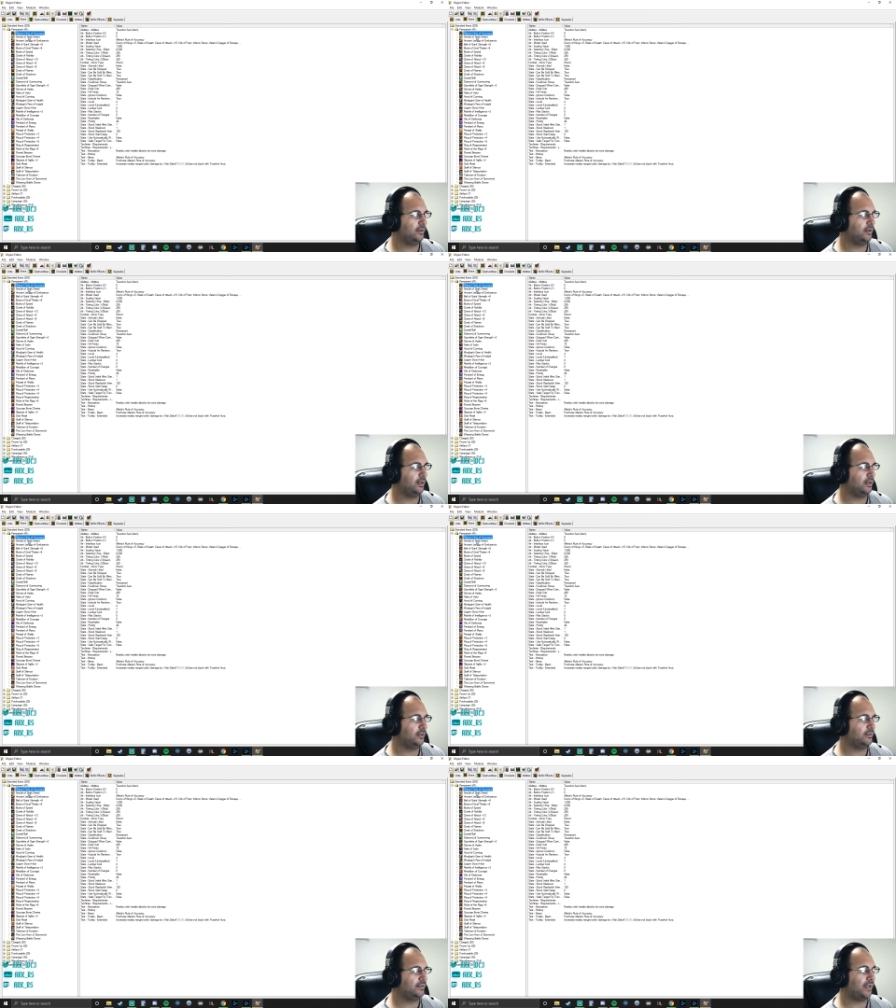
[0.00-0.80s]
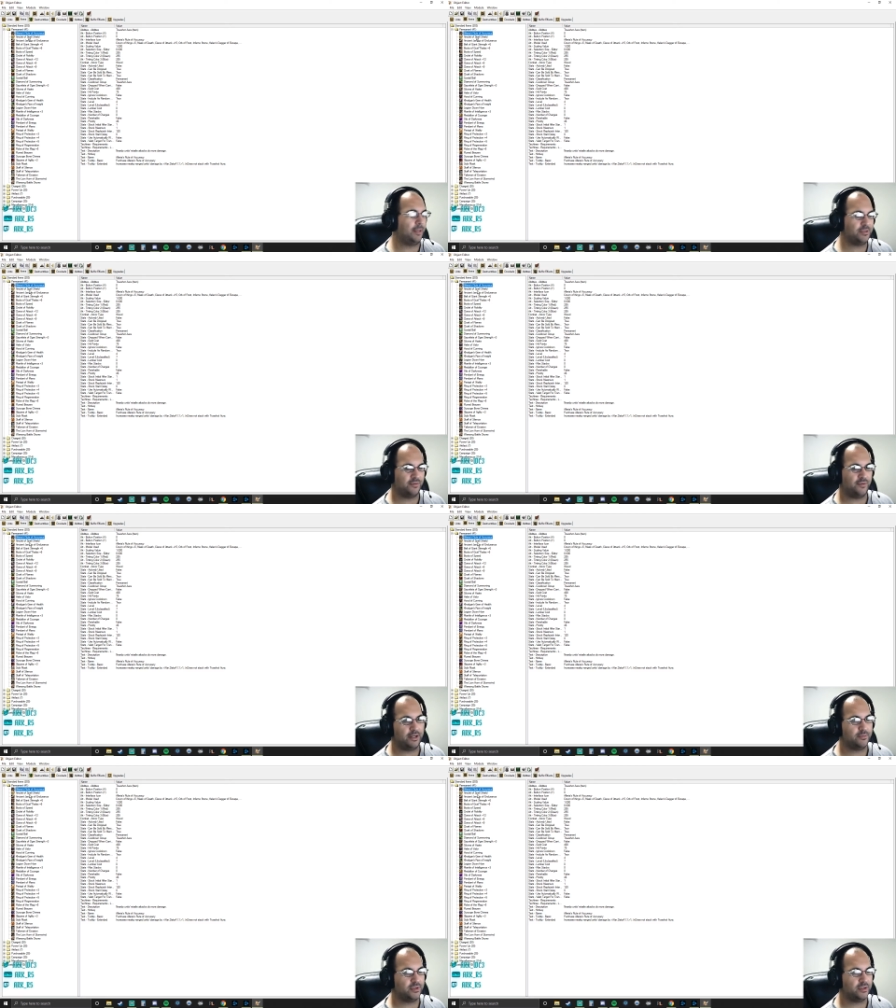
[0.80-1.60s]
uh, types of
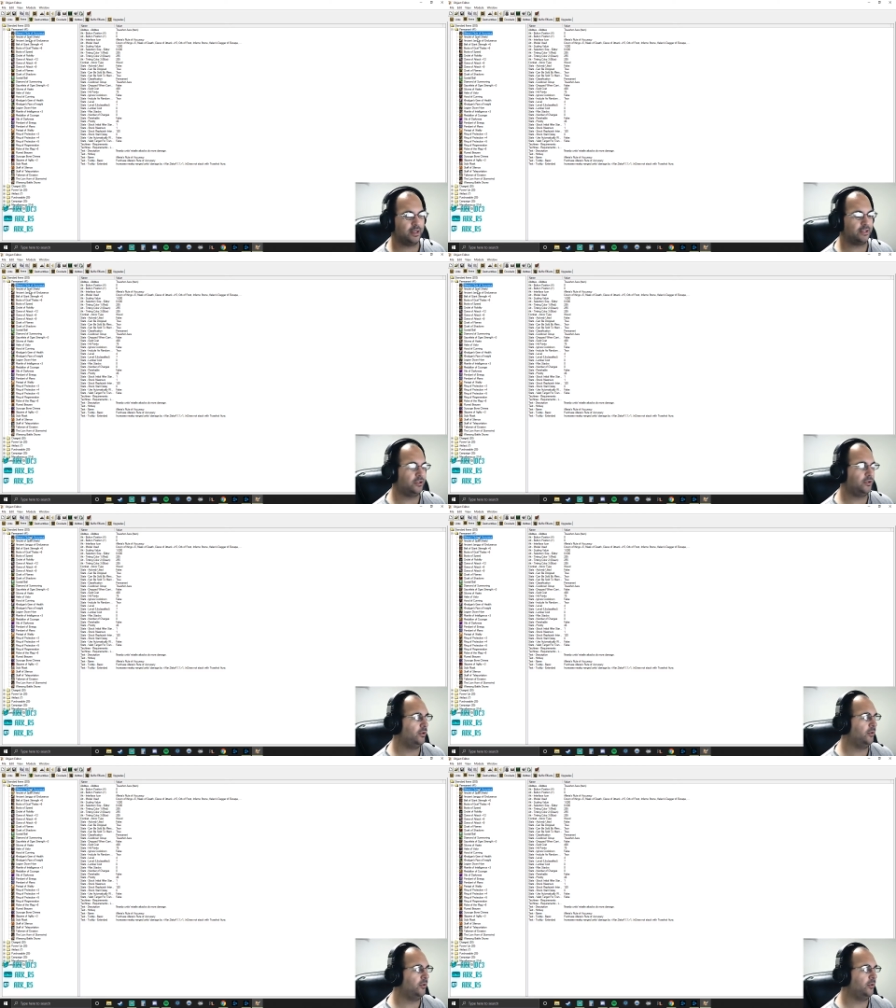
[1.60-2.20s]
items. I guess you,